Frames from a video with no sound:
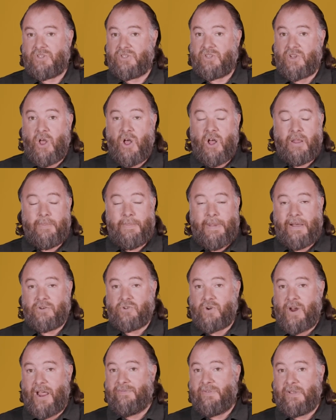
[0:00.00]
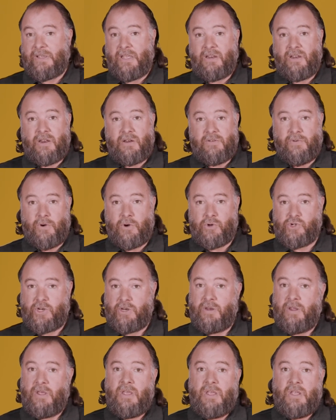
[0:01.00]
it's all about traffic and conversion.
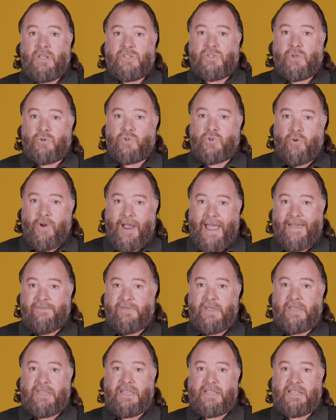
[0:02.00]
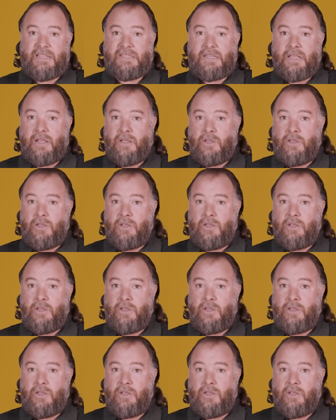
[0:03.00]
So traffic is,